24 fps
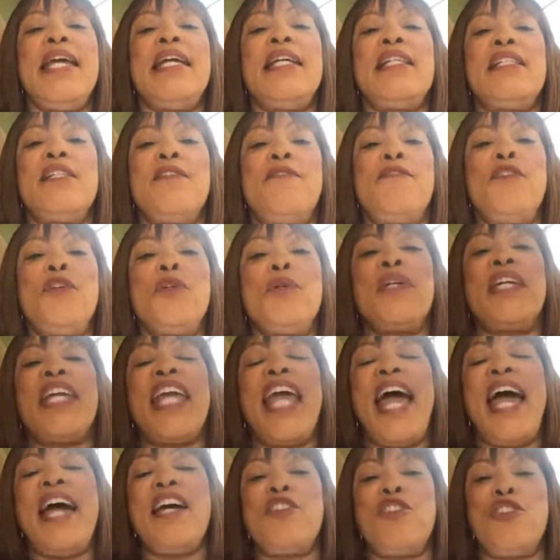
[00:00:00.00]
is if you
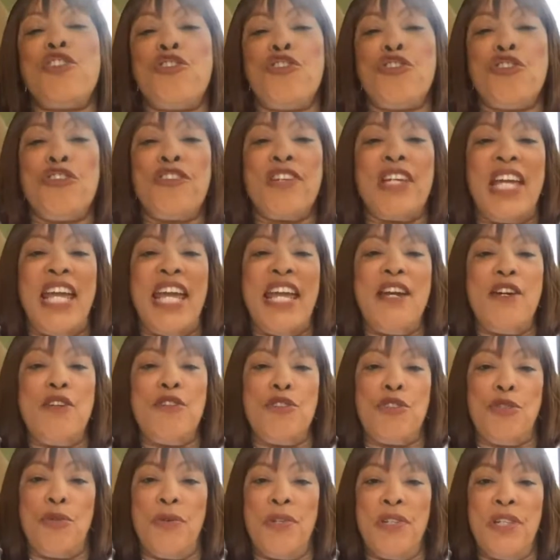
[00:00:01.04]
cast your
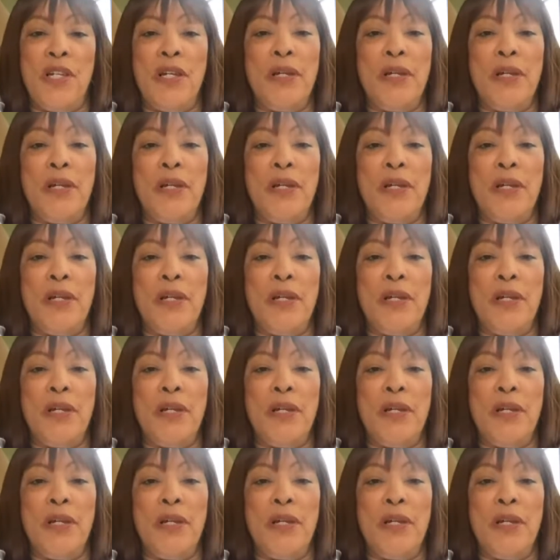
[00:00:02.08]
cares on